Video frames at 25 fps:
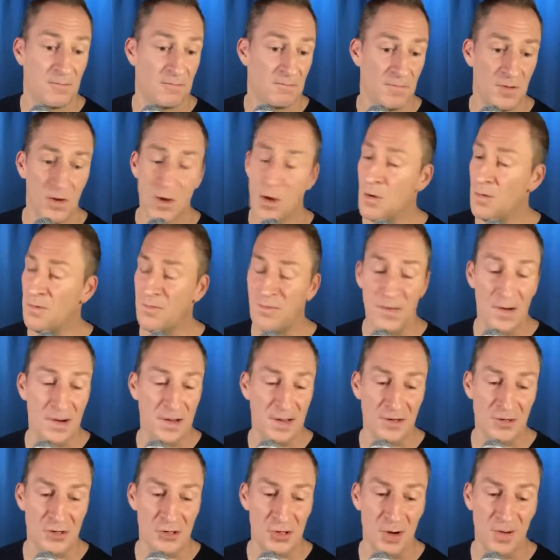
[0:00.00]
No
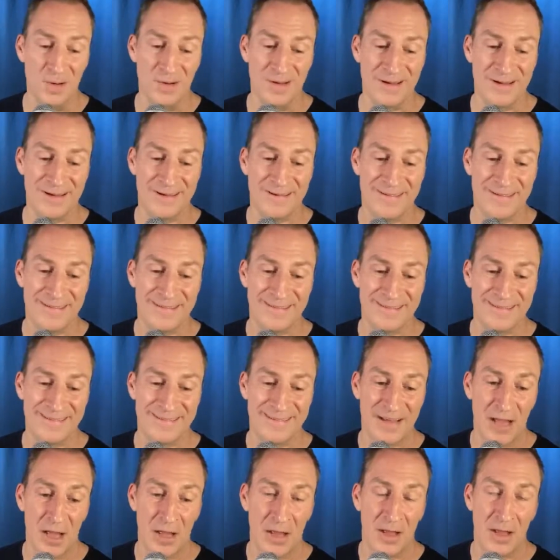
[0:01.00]
fucking joke.
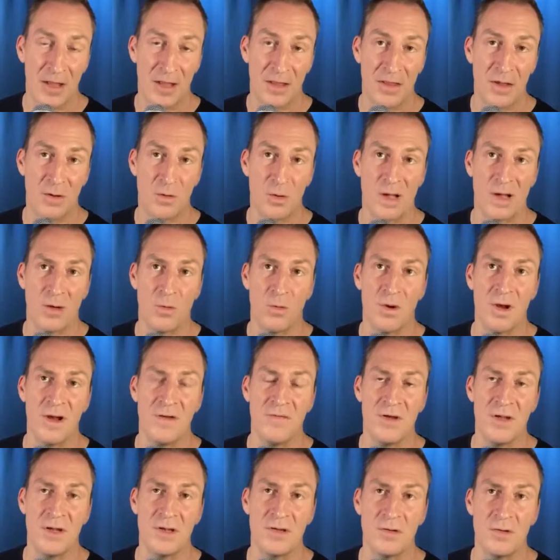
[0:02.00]
They were like, whatever
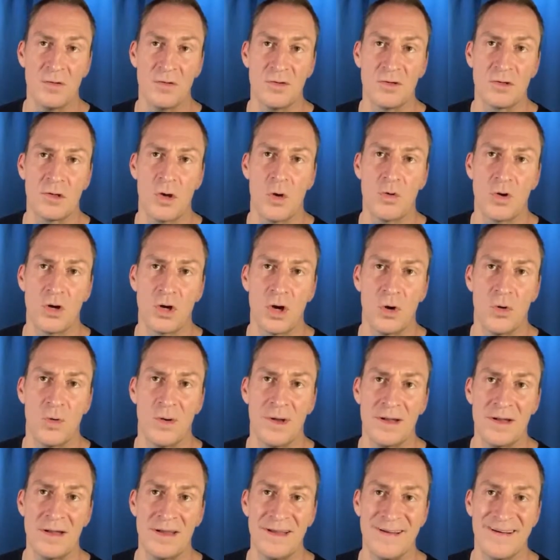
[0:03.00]
you do, don't go
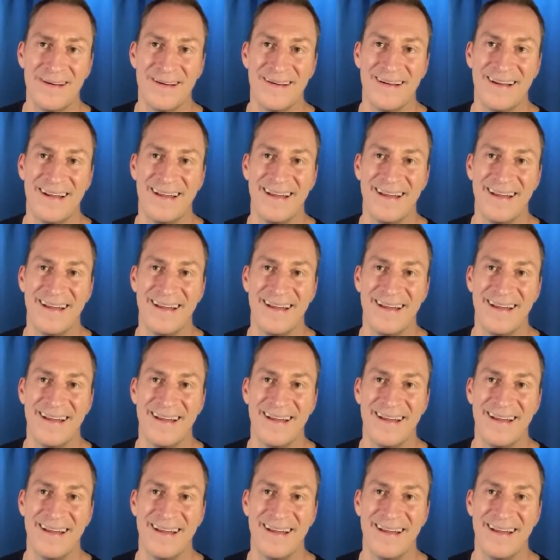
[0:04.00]
in here.